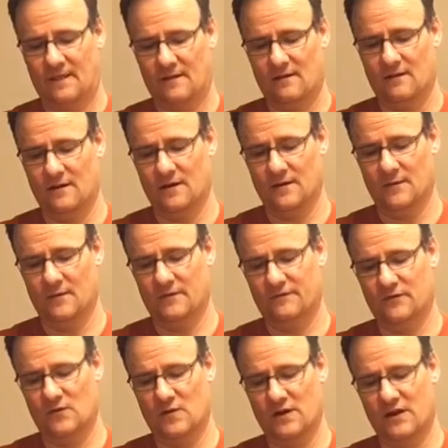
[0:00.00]
if
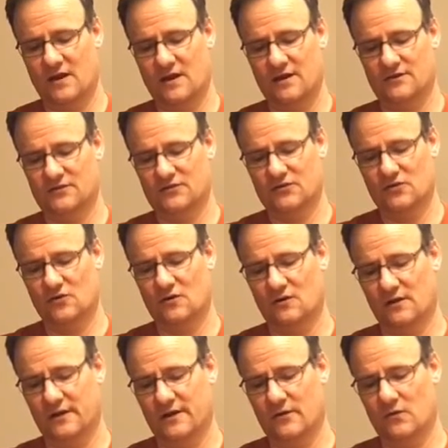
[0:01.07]
you want to cut a circle
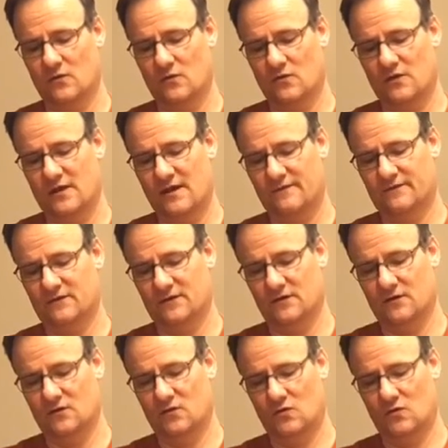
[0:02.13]
out, you have to